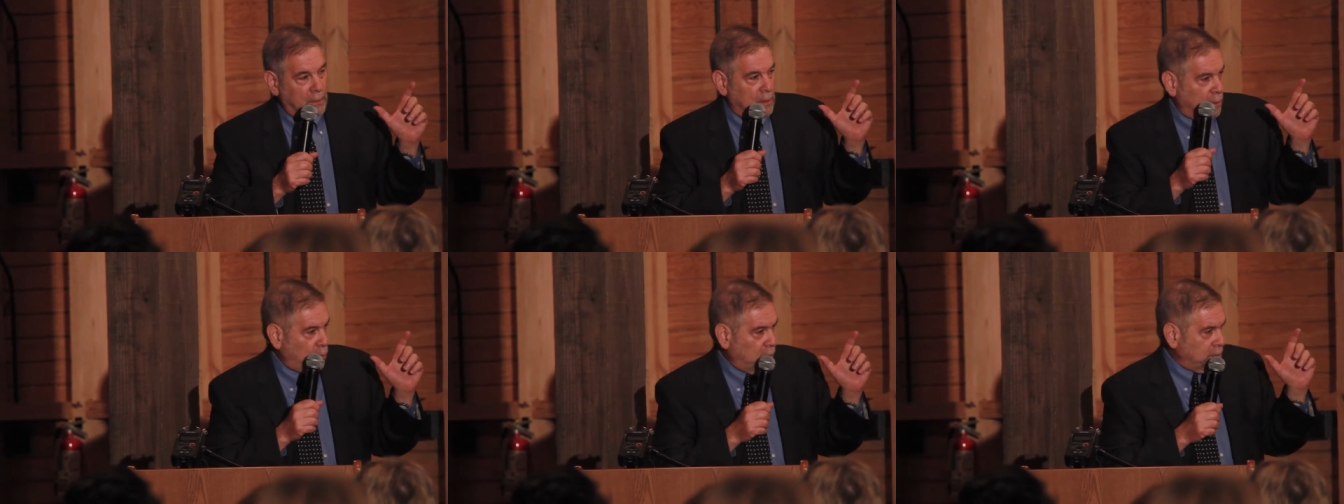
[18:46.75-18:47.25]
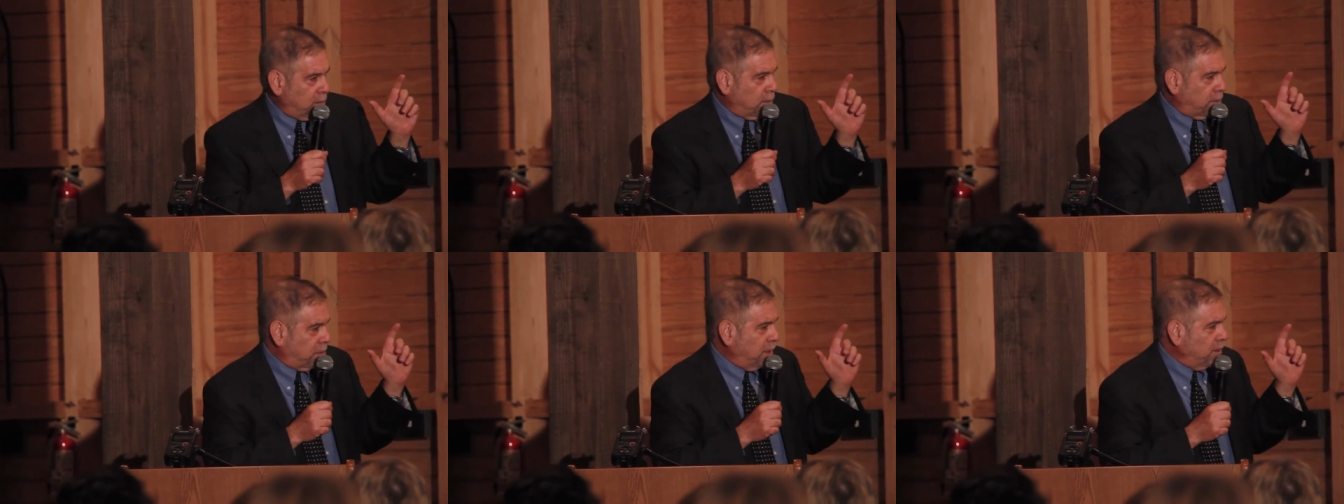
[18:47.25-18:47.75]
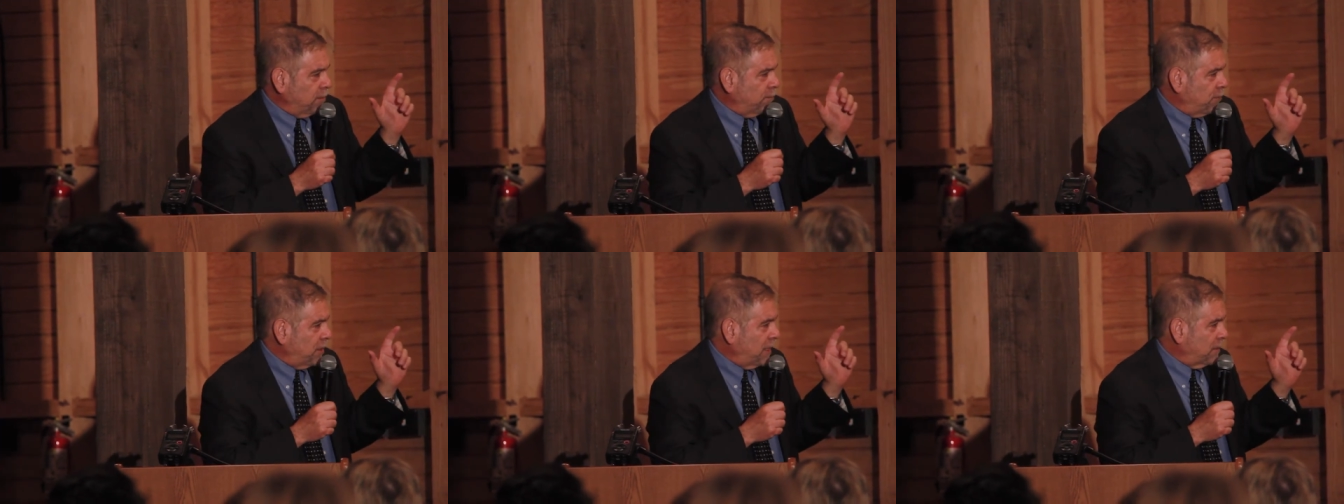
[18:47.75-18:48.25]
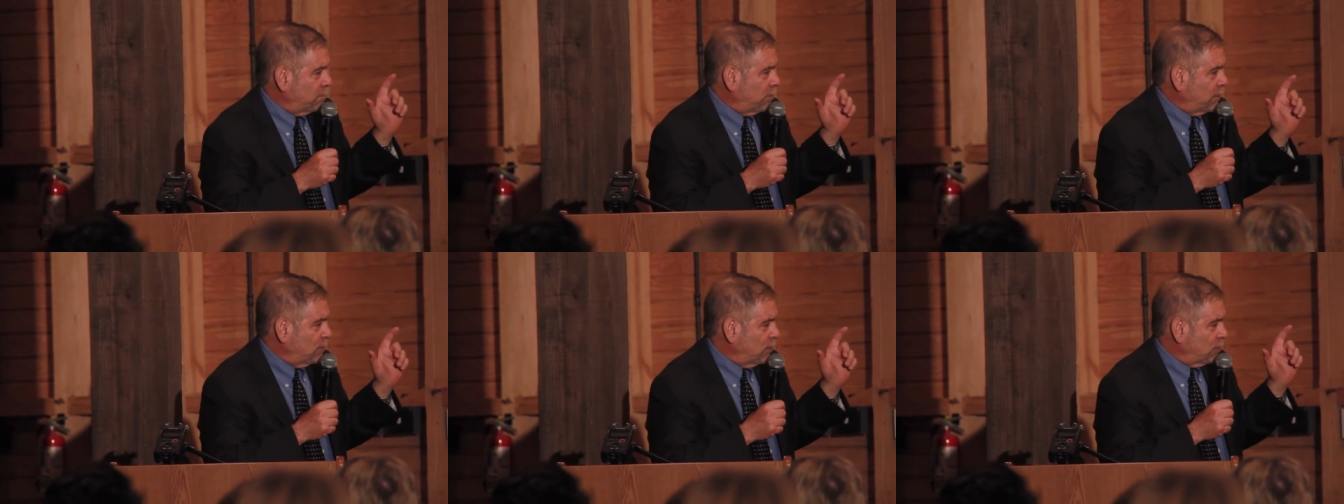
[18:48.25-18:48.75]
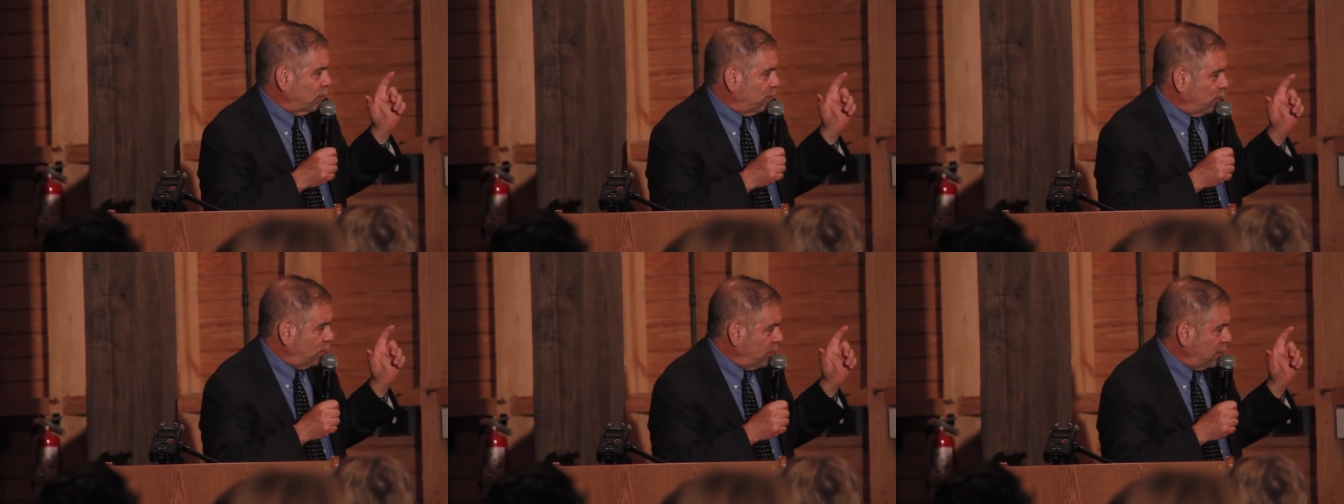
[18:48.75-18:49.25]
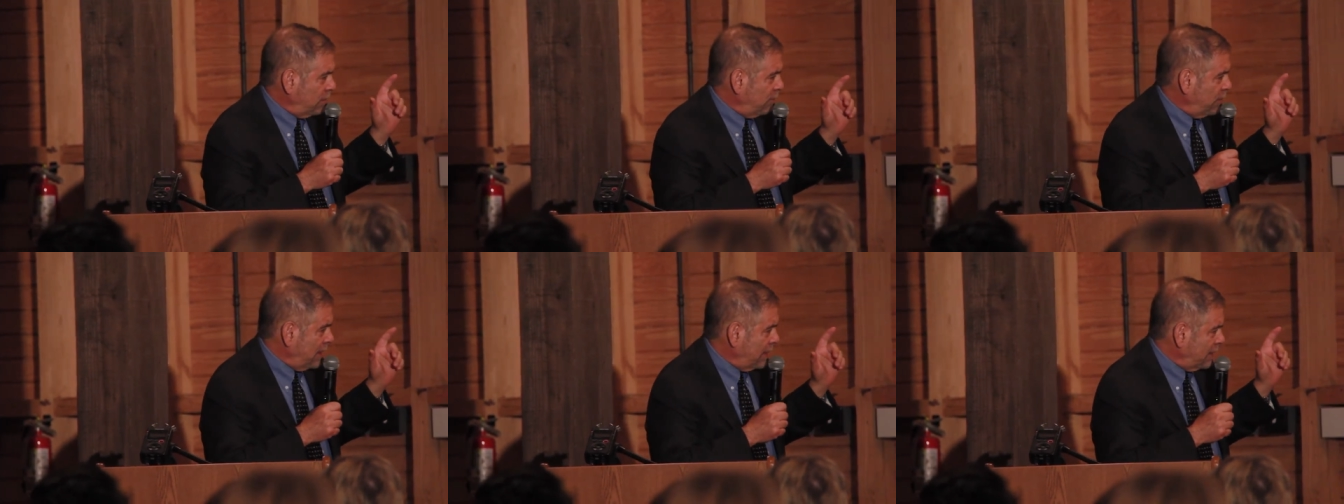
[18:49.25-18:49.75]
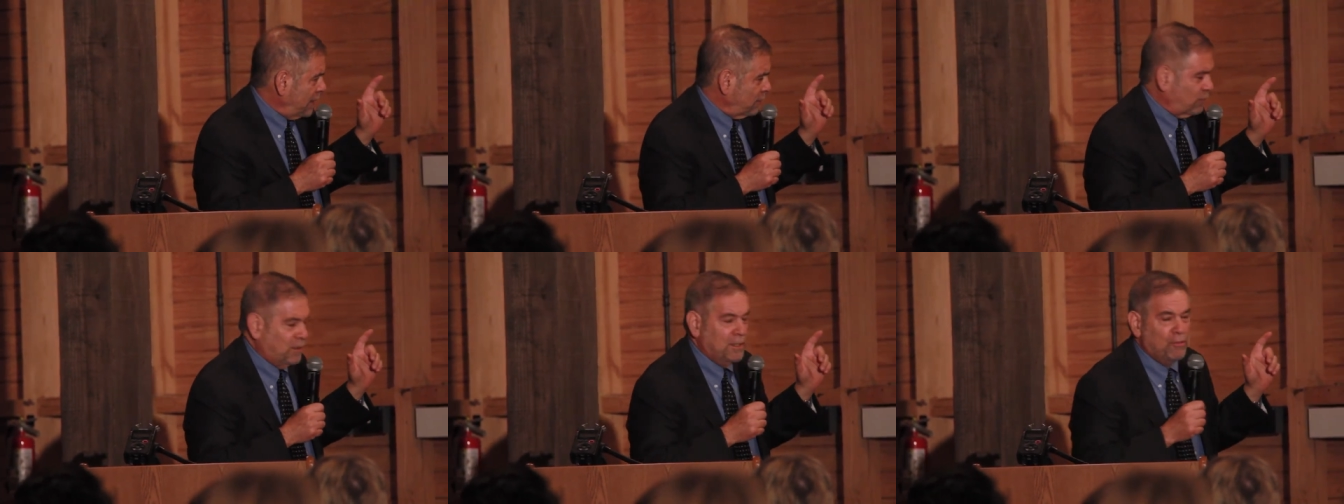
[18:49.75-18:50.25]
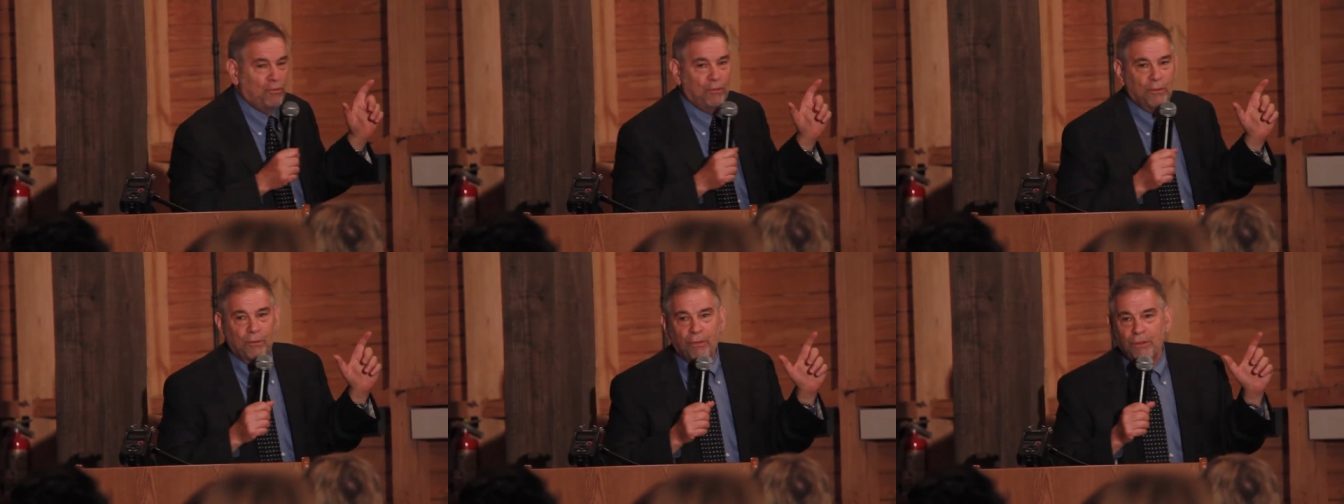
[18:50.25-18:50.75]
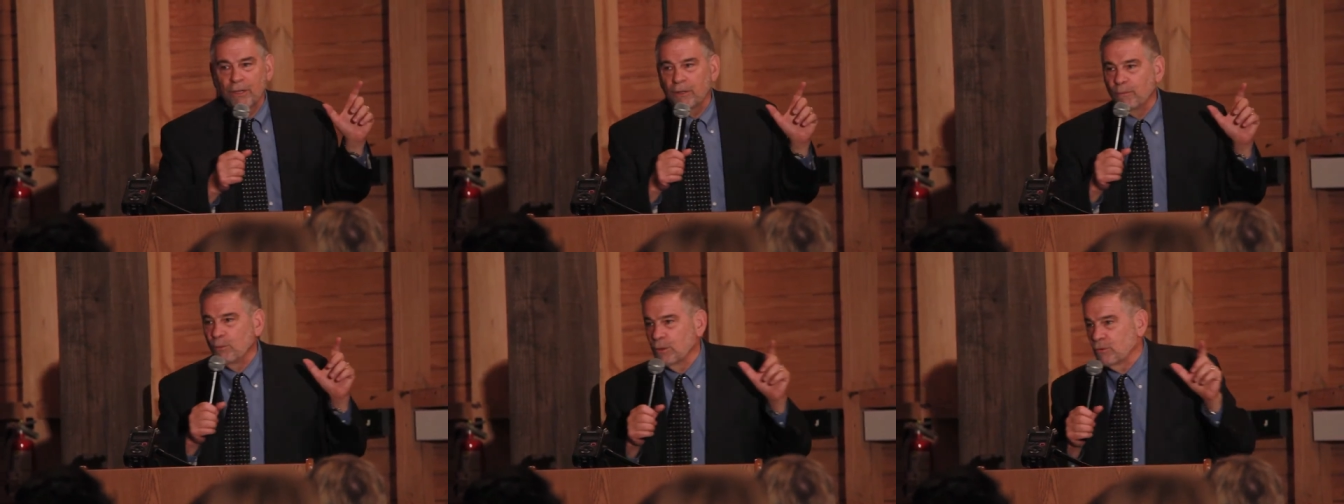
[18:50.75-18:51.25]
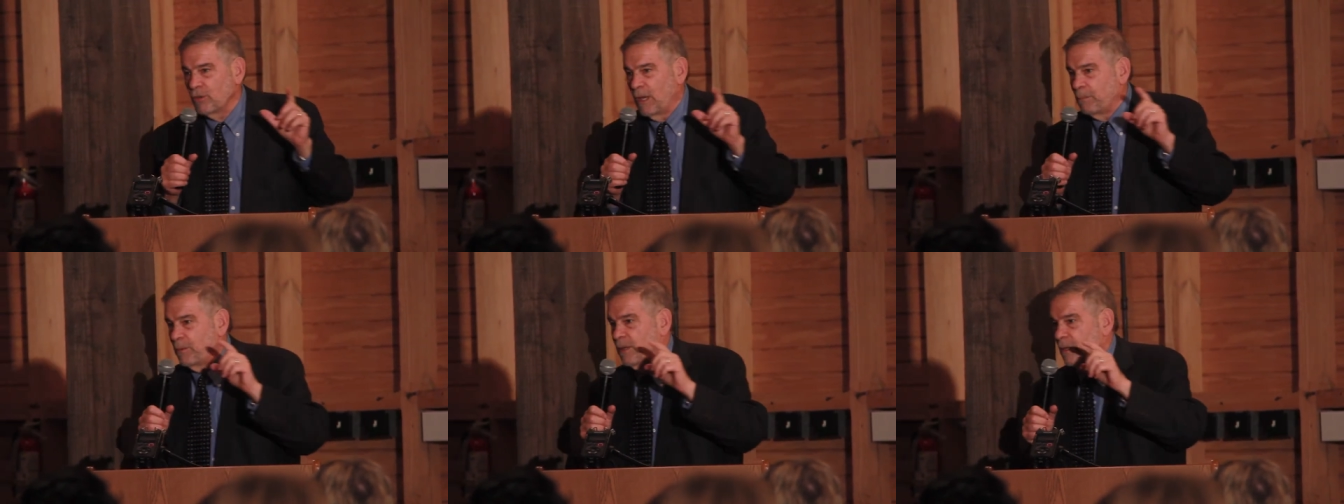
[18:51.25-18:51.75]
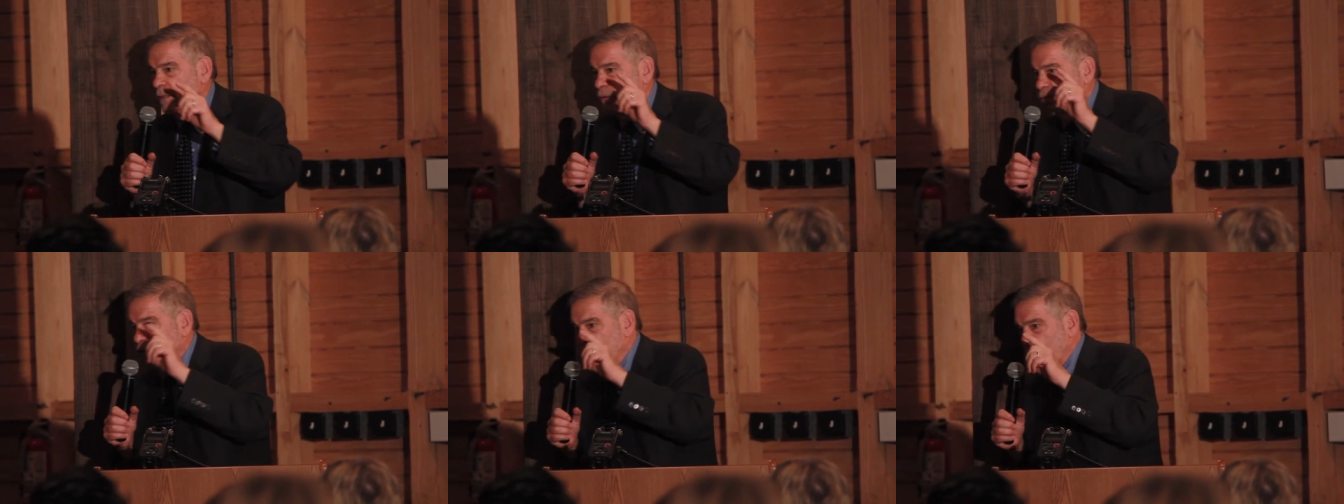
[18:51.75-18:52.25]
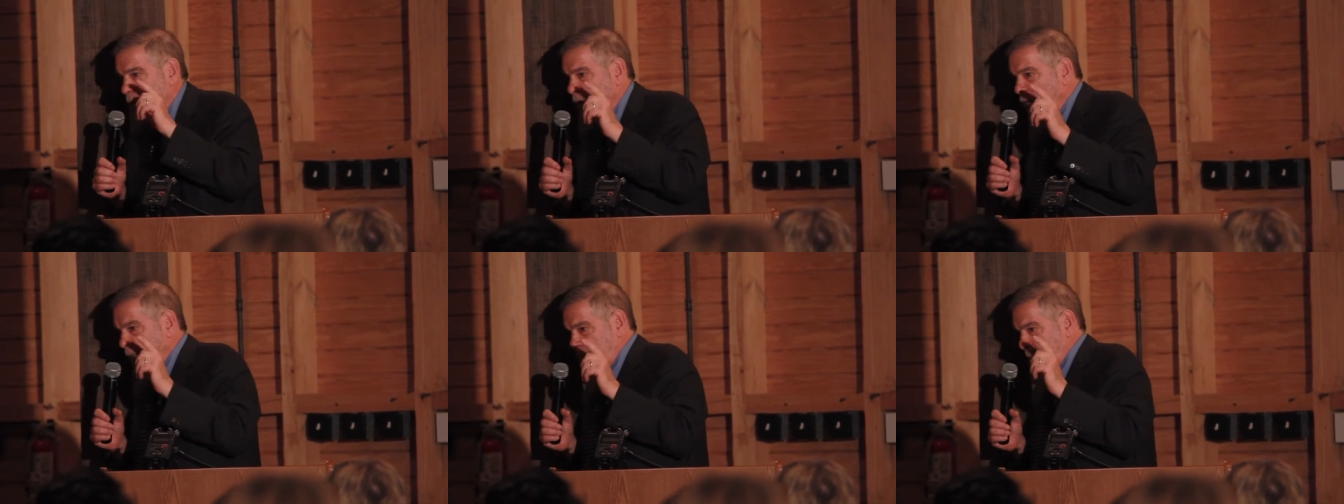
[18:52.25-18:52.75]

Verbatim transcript: Now, I want you to think of that because if you think of that as an issue, think of what's happening in Syria.